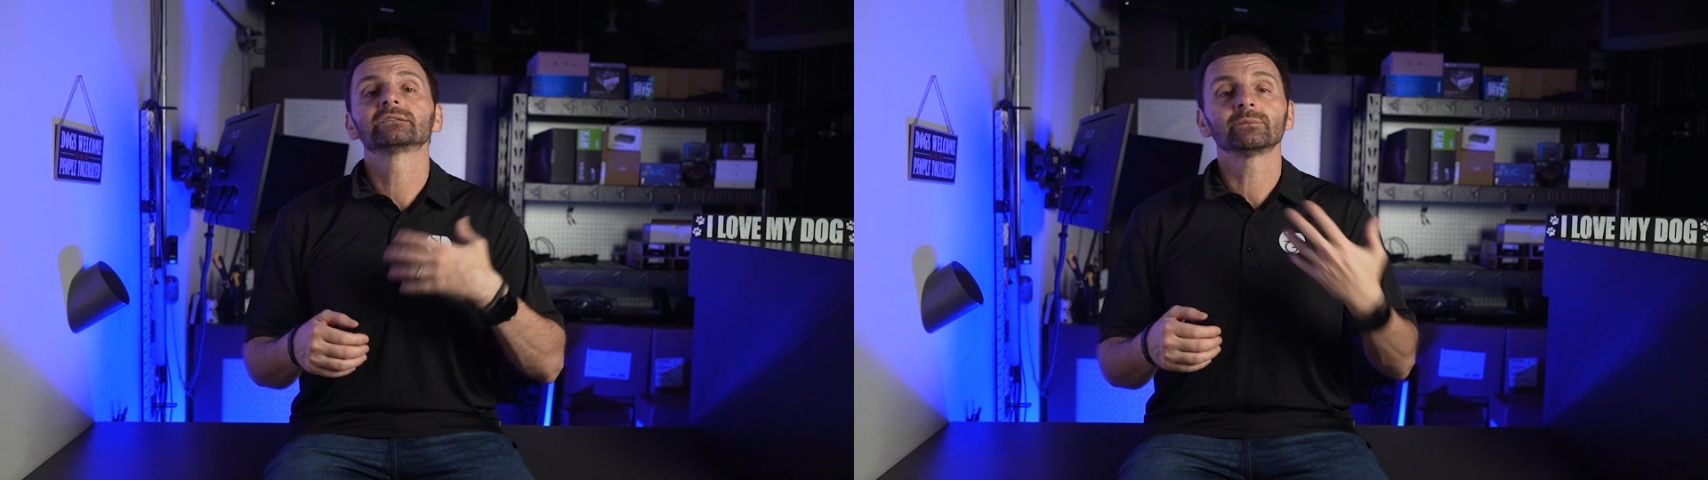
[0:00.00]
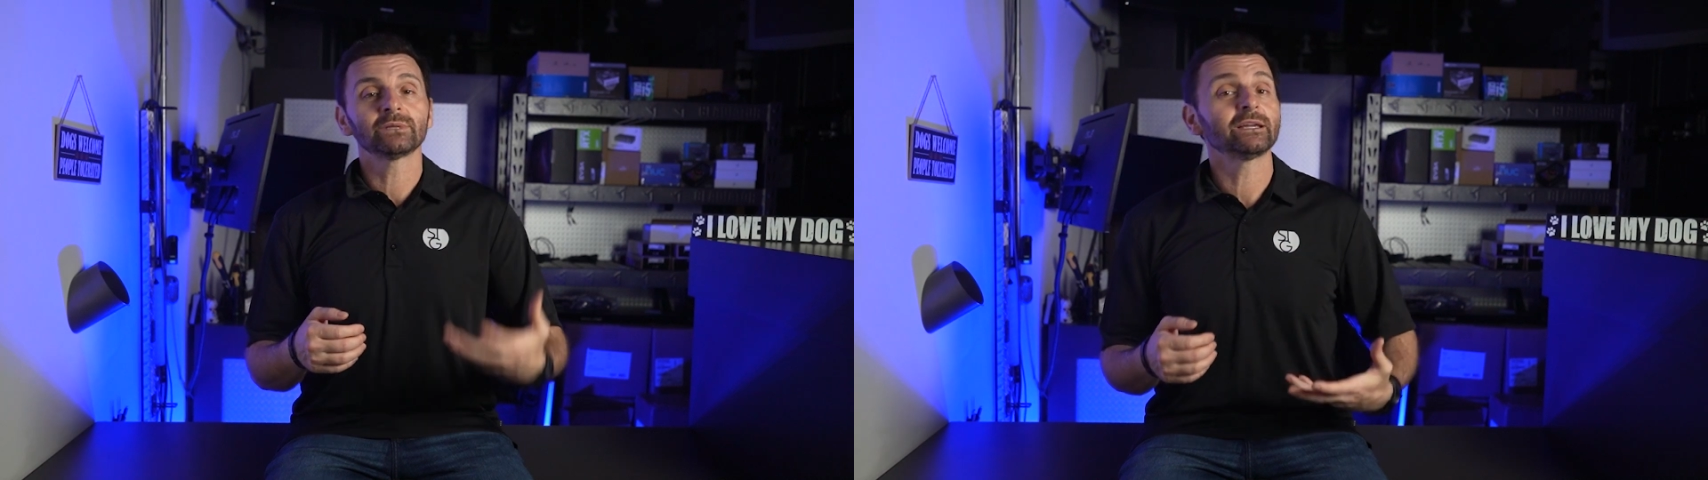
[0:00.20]

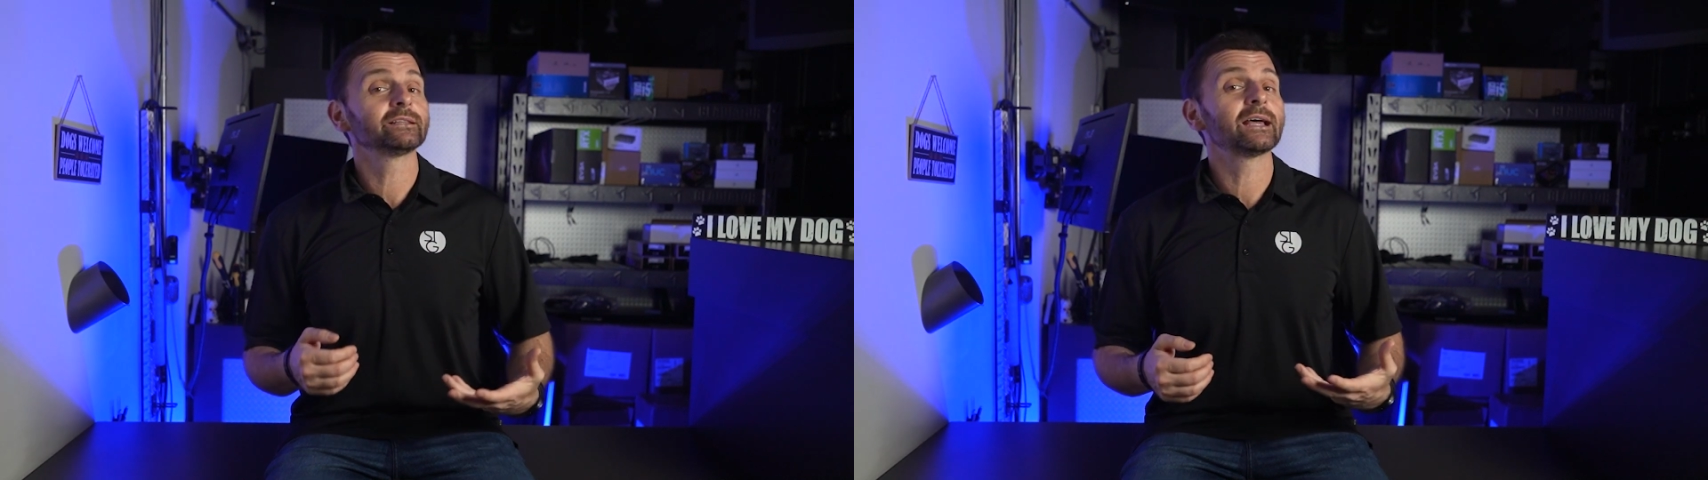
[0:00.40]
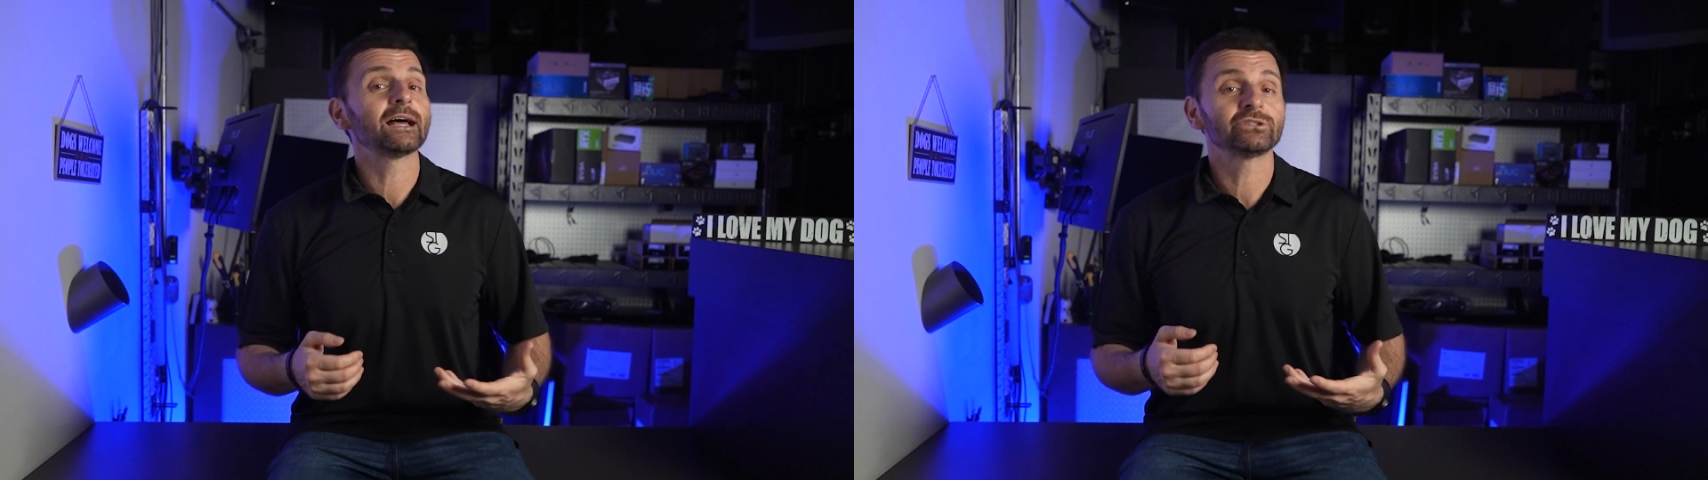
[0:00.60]
something
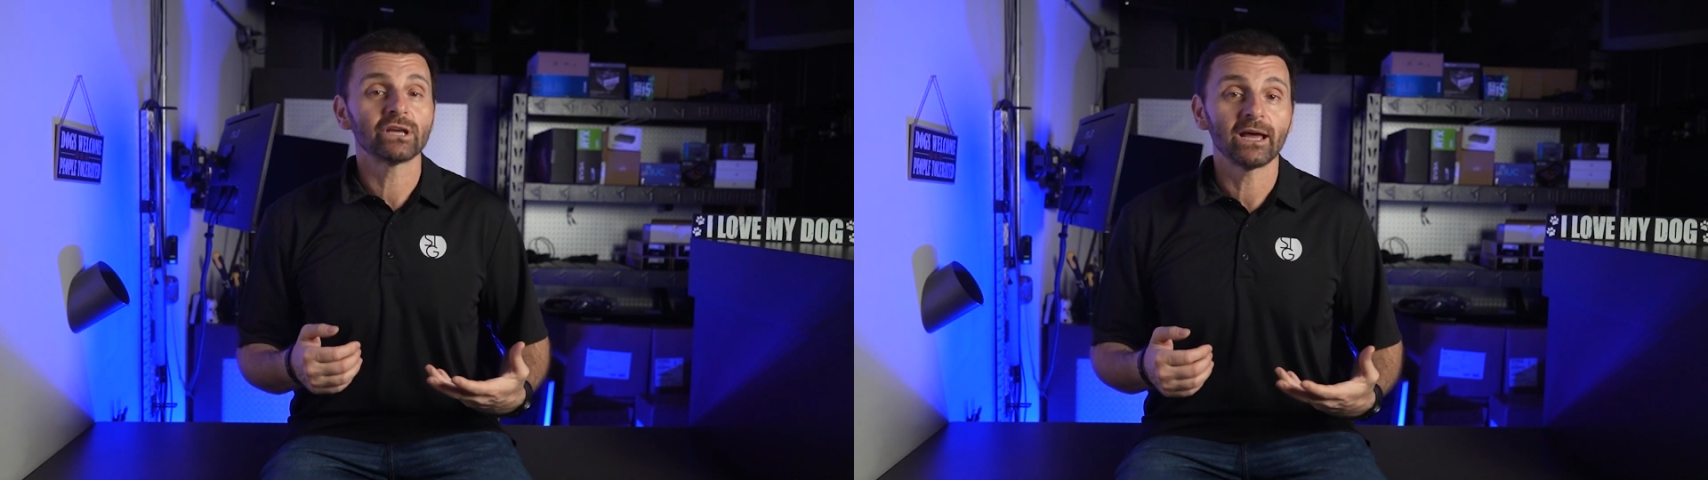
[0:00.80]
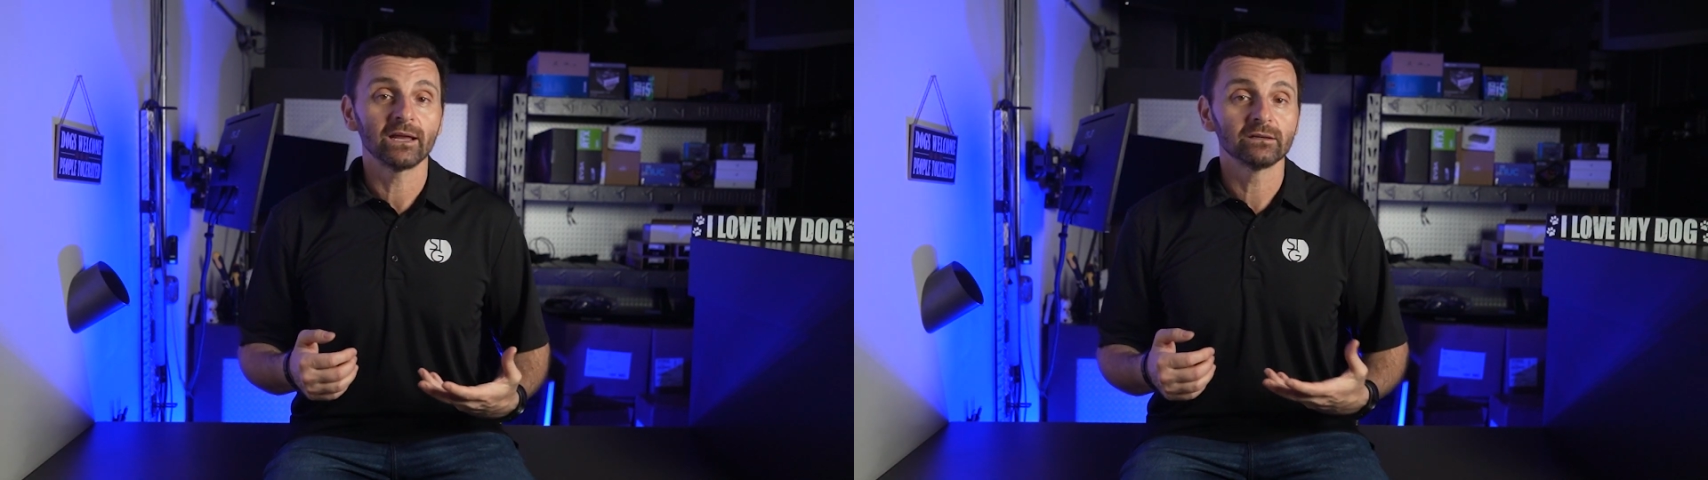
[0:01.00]
in that
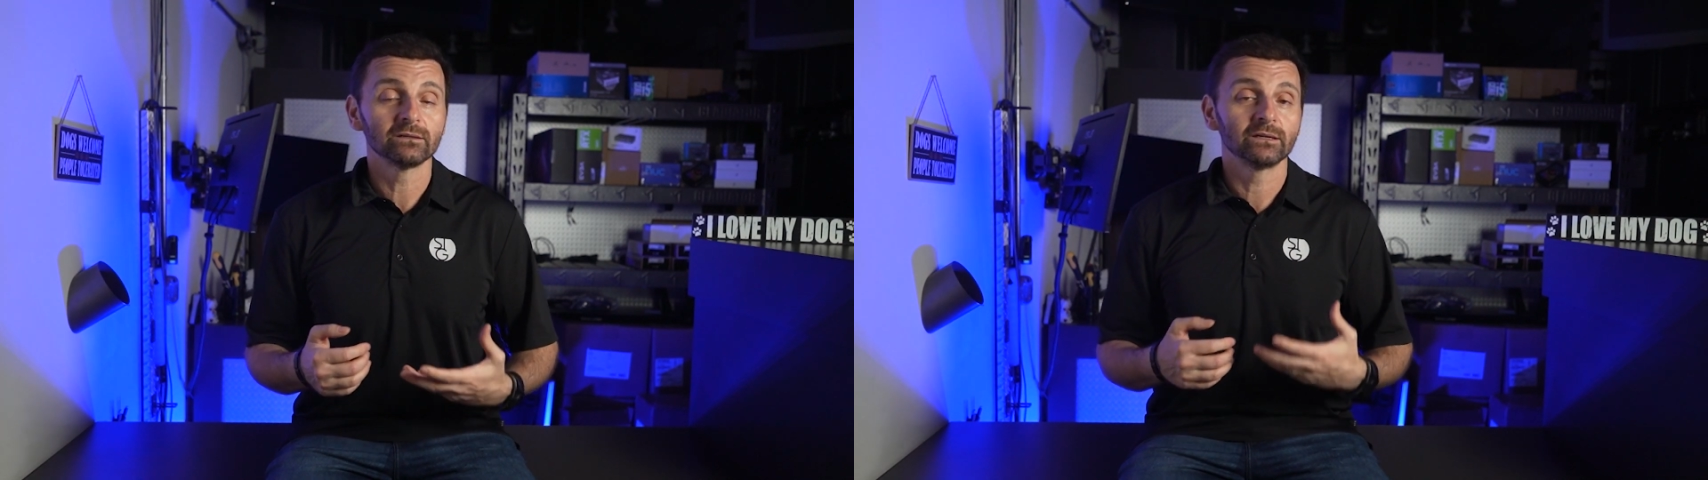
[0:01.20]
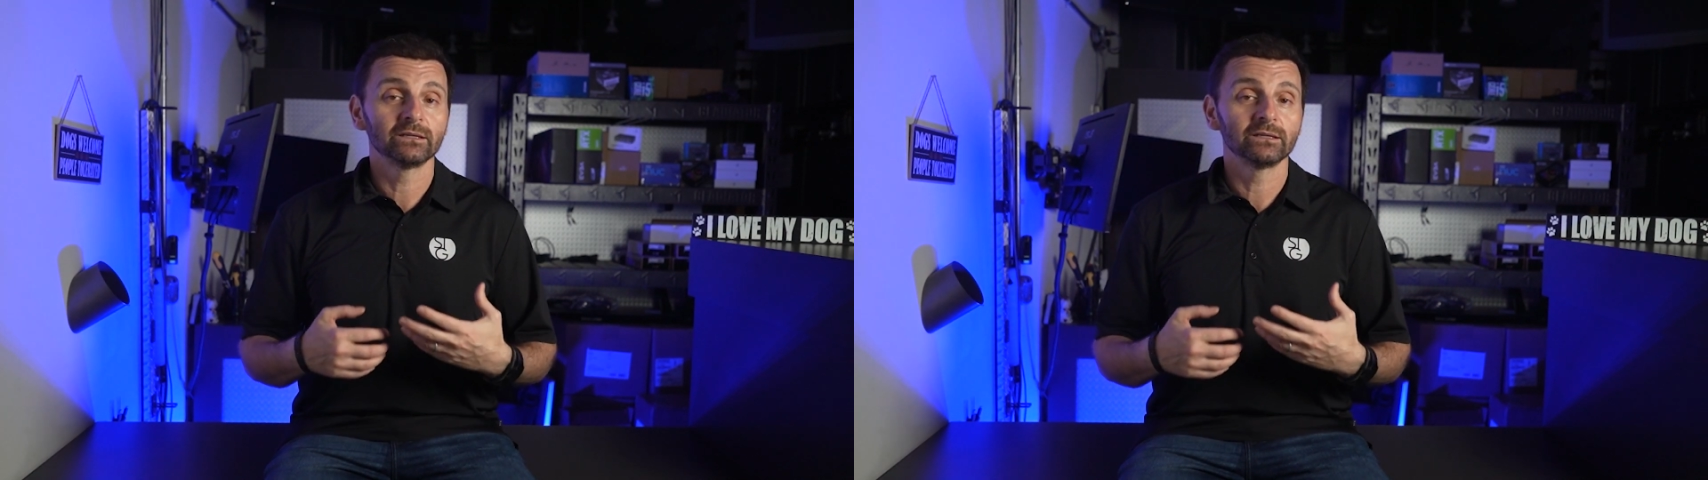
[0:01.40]
chat